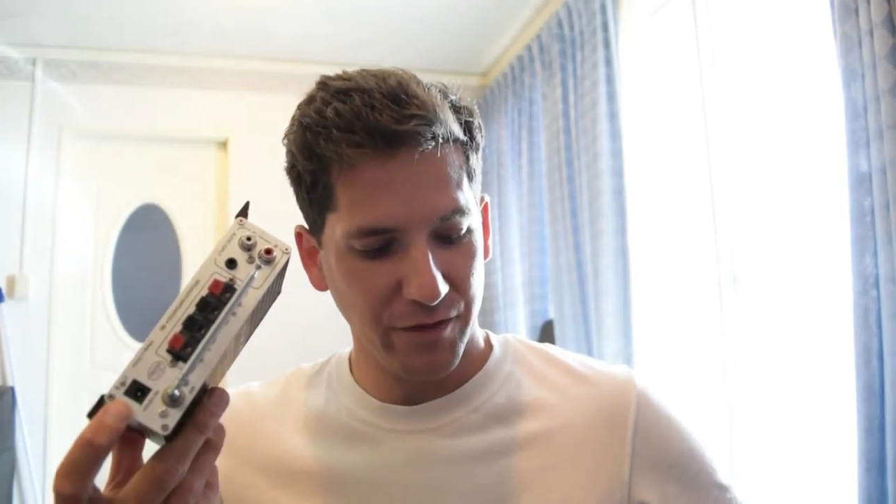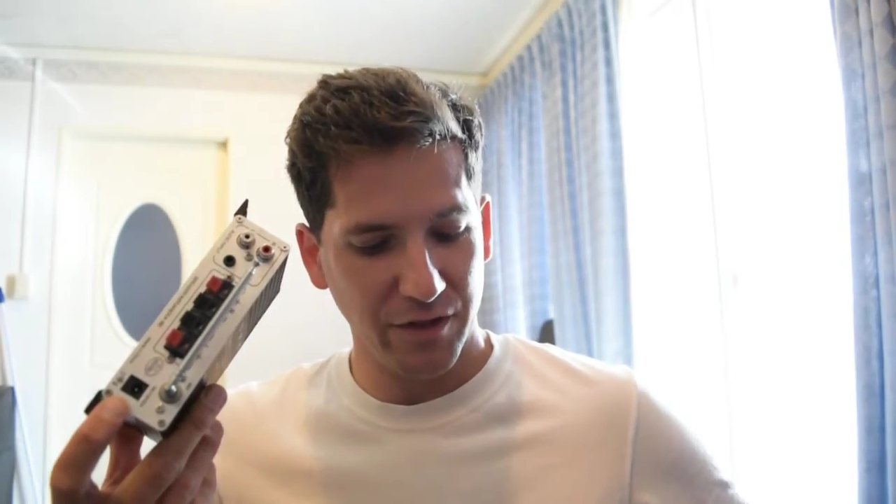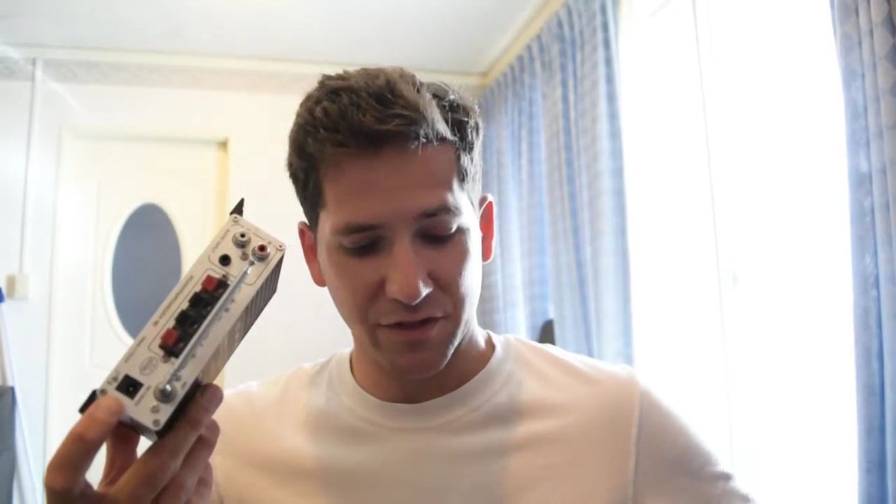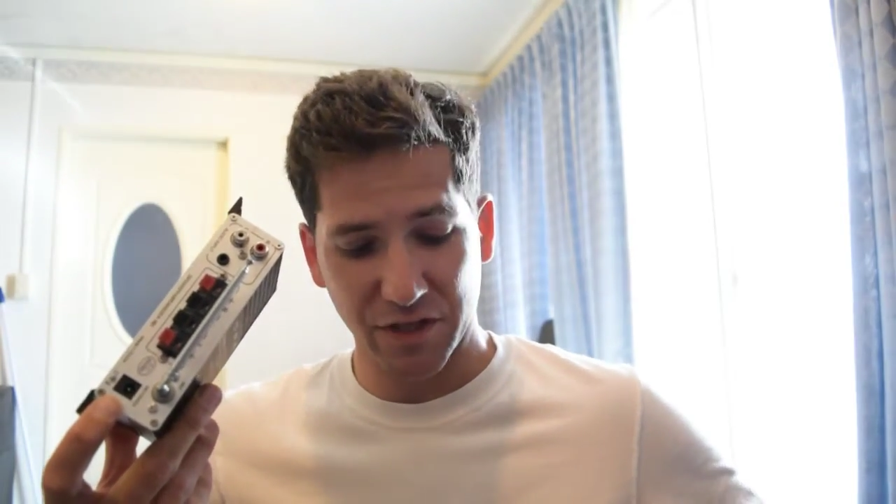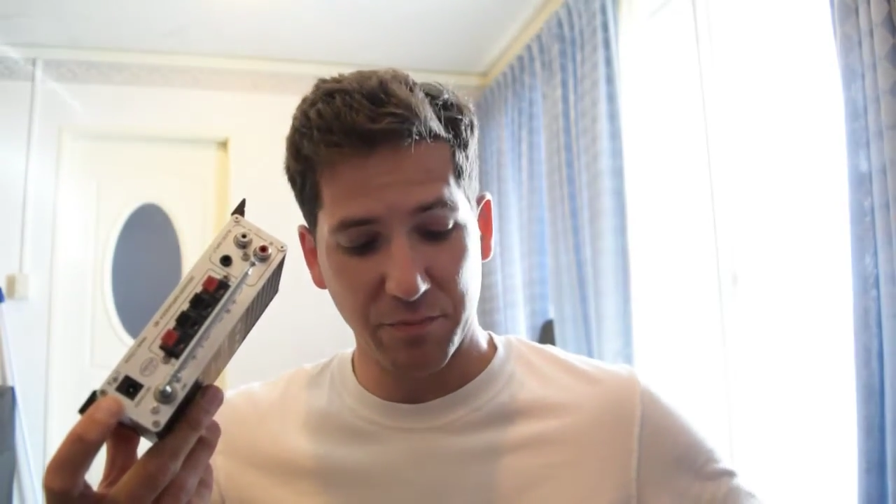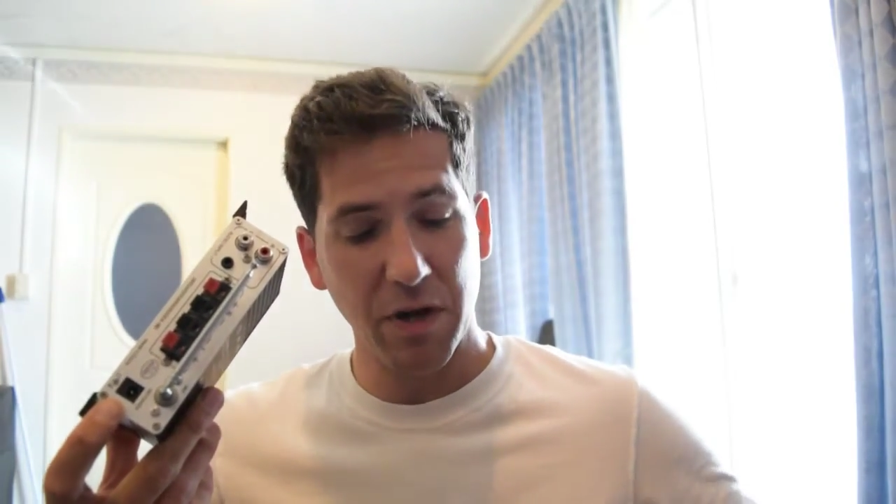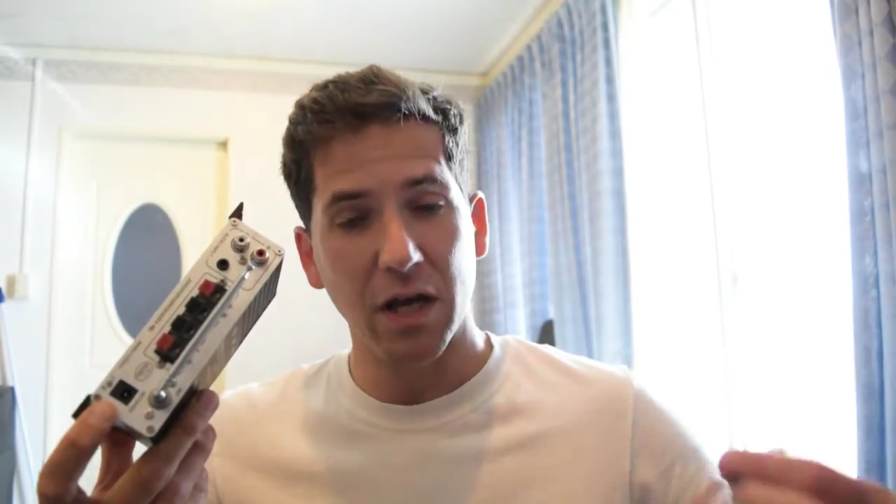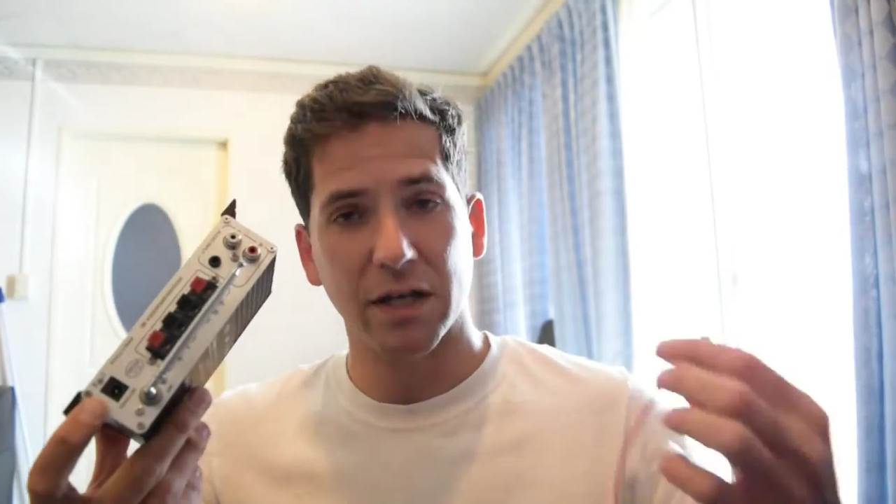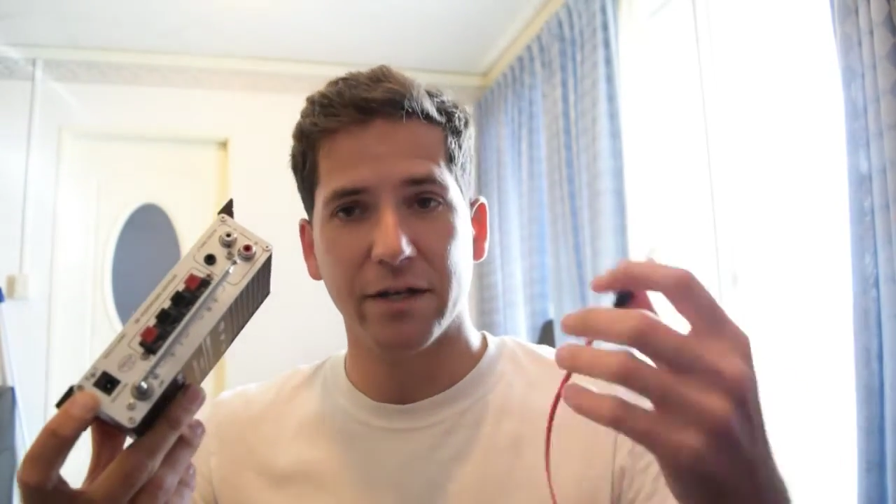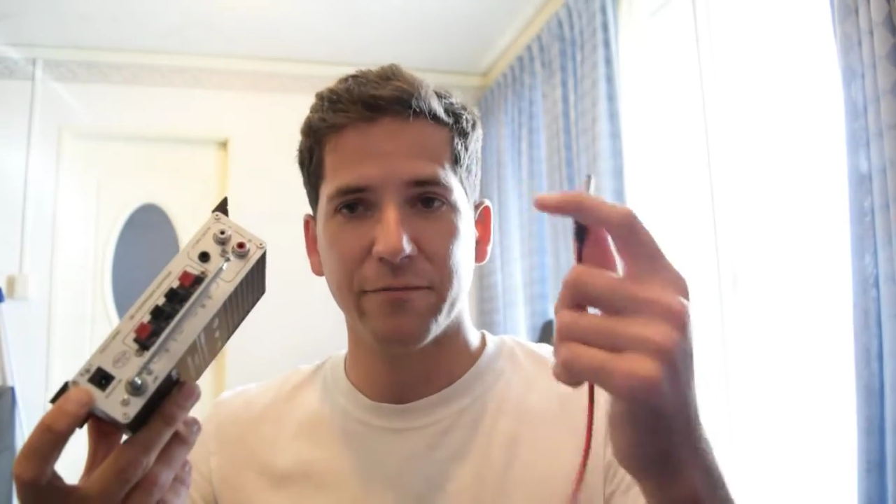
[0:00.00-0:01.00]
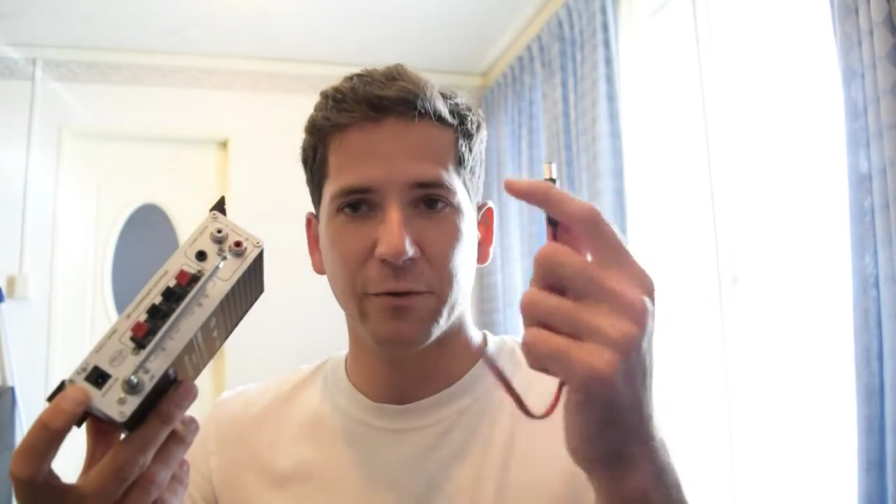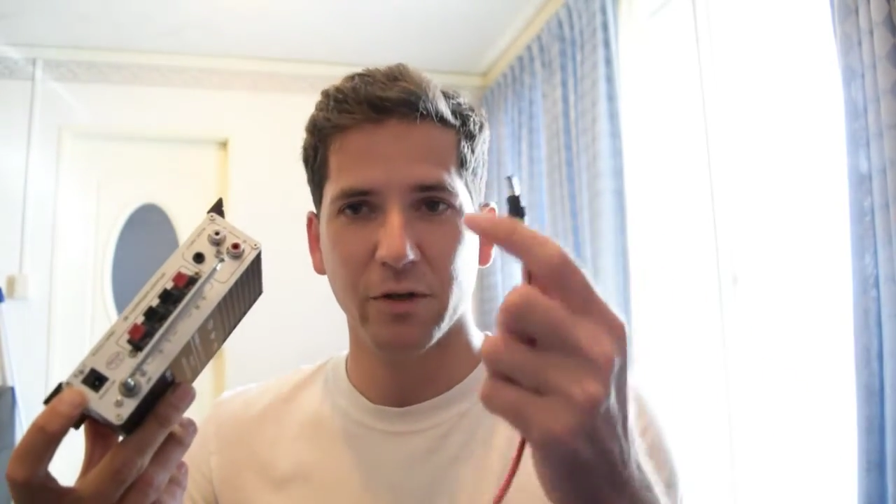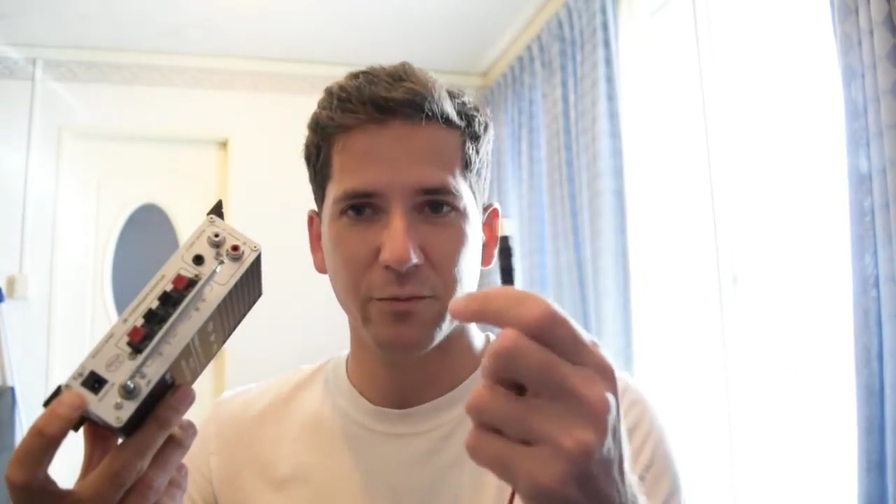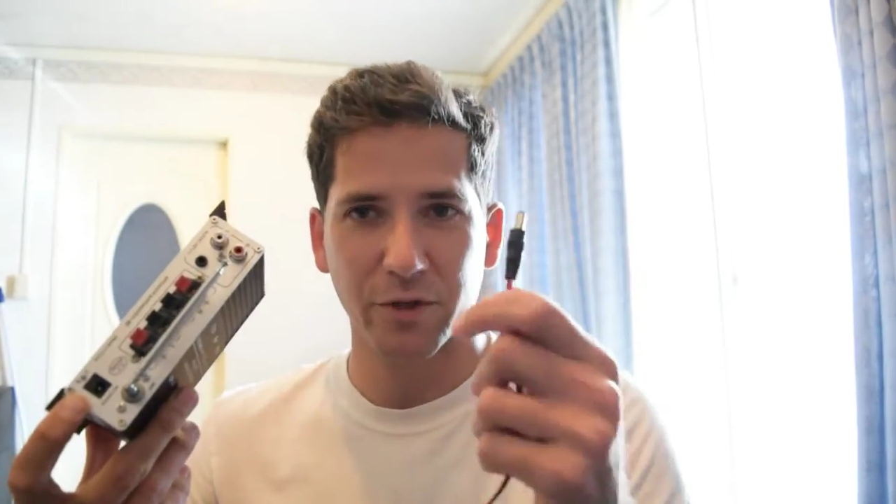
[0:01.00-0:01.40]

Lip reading: DC plug-in for it,